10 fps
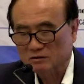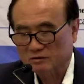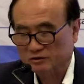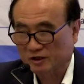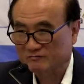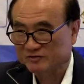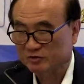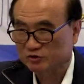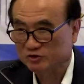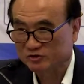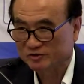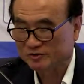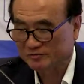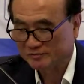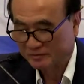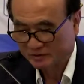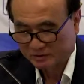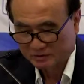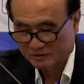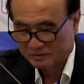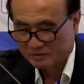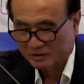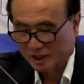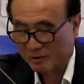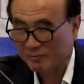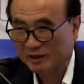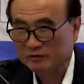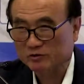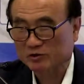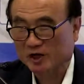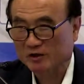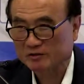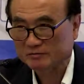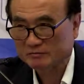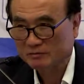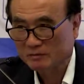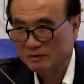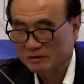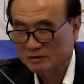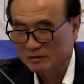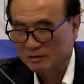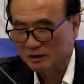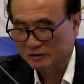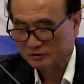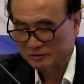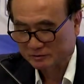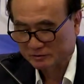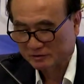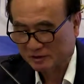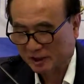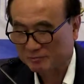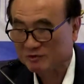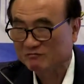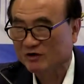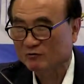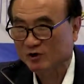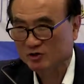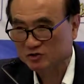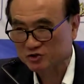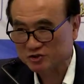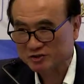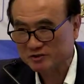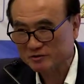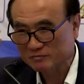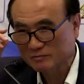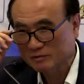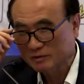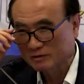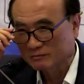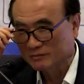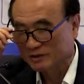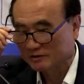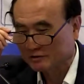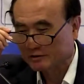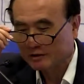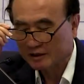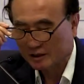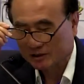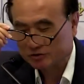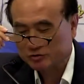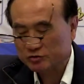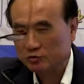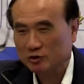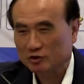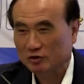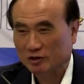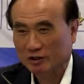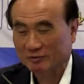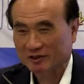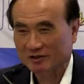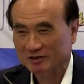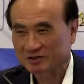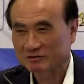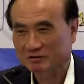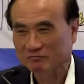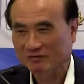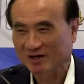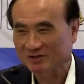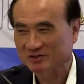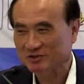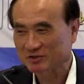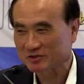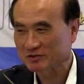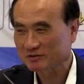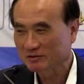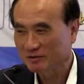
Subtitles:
Good afternoon. I'm Michael Lai. I'm a virologist, but I used to work on hepatitis viruses.